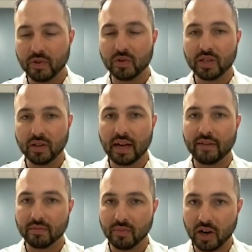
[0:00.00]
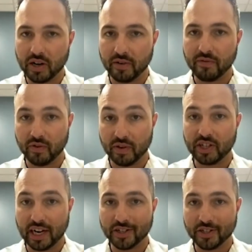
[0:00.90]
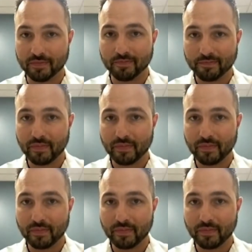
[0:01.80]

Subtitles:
You still have to monitor for rejection.